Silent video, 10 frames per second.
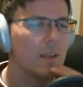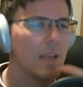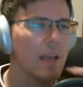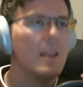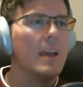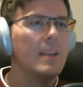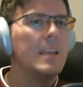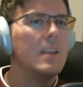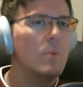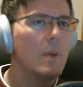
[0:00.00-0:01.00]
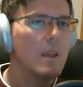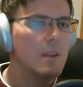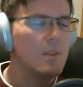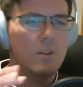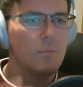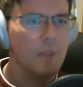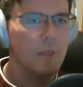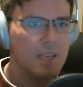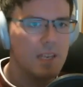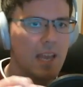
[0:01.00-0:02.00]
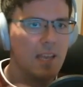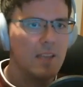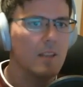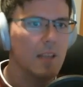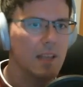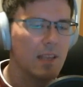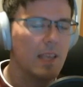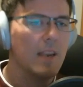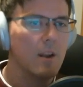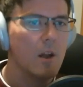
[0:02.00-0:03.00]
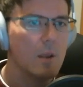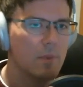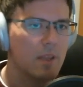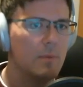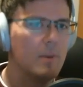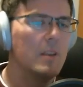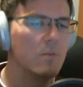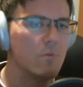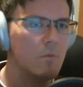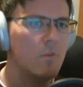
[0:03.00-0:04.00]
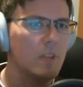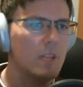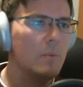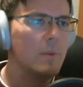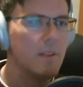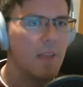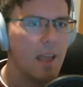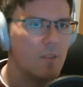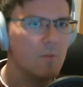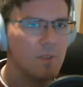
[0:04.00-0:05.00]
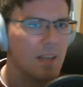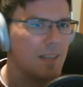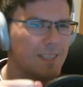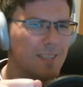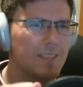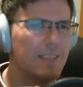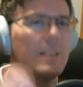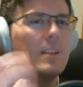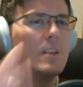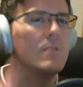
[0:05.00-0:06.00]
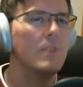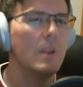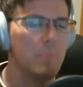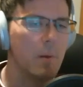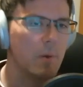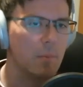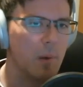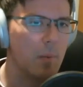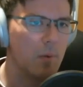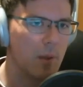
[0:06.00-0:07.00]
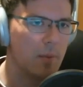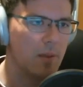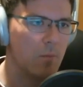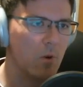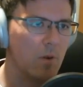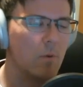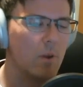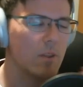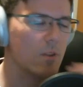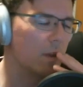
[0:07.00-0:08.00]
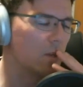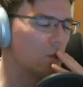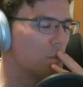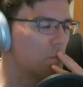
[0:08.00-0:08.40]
yeah. It takes away. It's still plenty tacky to like get it on, but it does remove a little bit of that, so it's not just. It doesn't feel like bubble gum anymore quite so much.